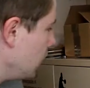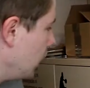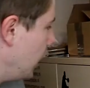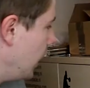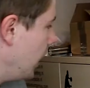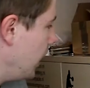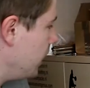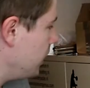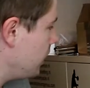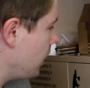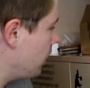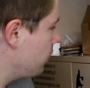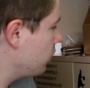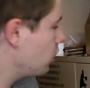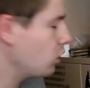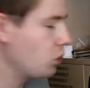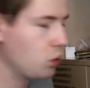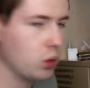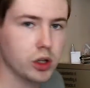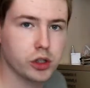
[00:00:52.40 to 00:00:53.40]
and I've
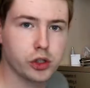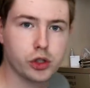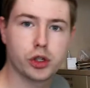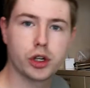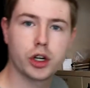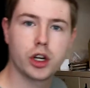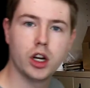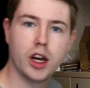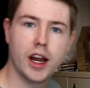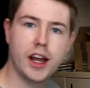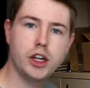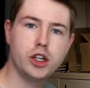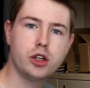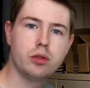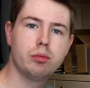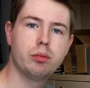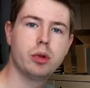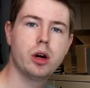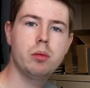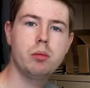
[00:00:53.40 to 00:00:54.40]
got one circulation
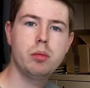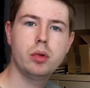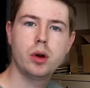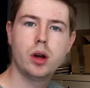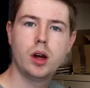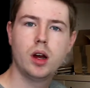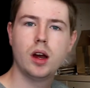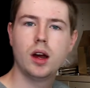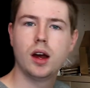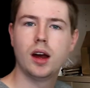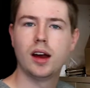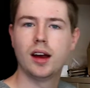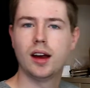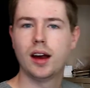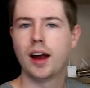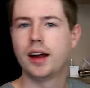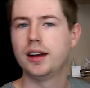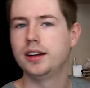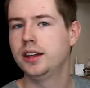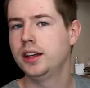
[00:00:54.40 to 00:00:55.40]
pump.
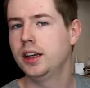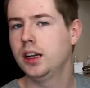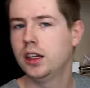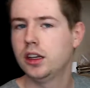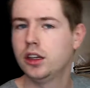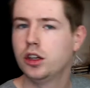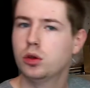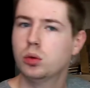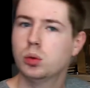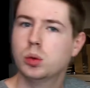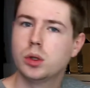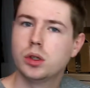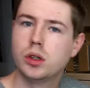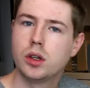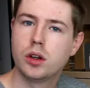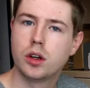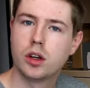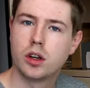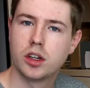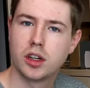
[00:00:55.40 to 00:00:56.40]
Ideally you would
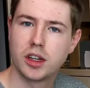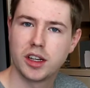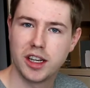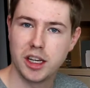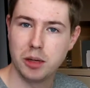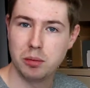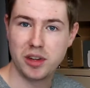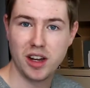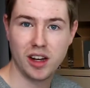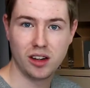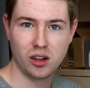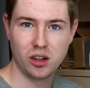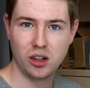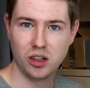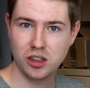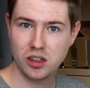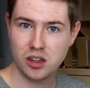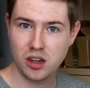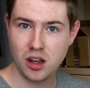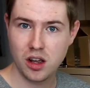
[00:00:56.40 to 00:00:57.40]
keep that
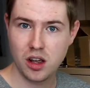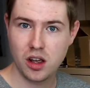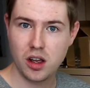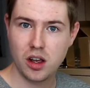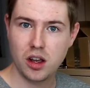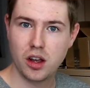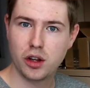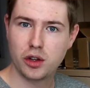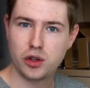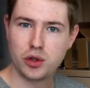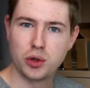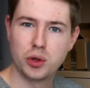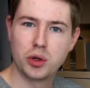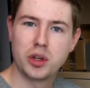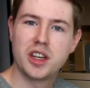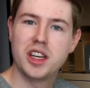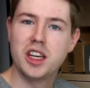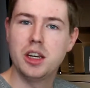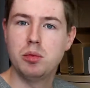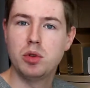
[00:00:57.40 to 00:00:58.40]
on to
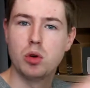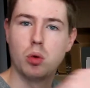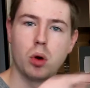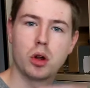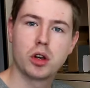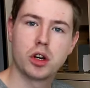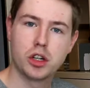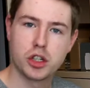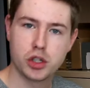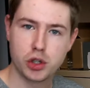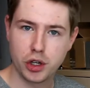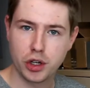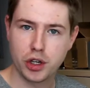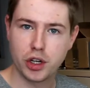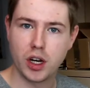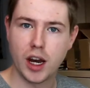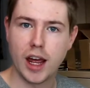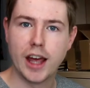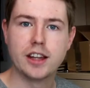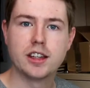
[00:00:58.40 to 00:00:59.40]
keep the water
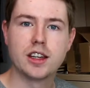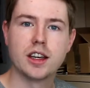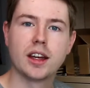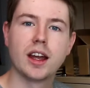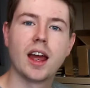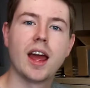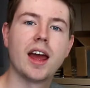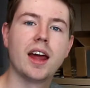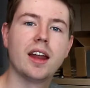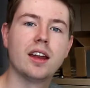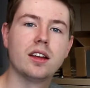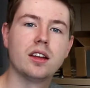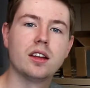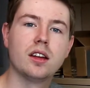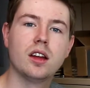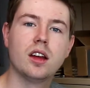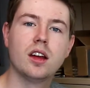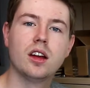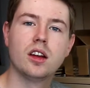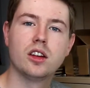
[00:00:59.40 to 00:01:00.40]
circulating and
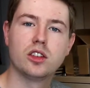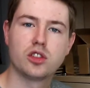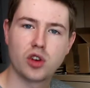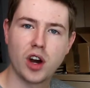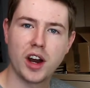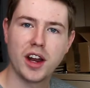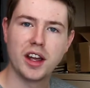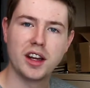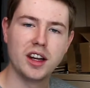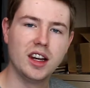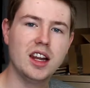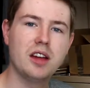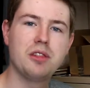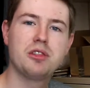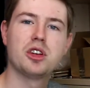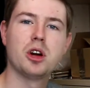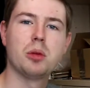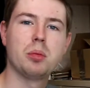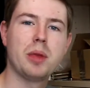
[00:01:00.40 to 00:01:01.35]
try and lift up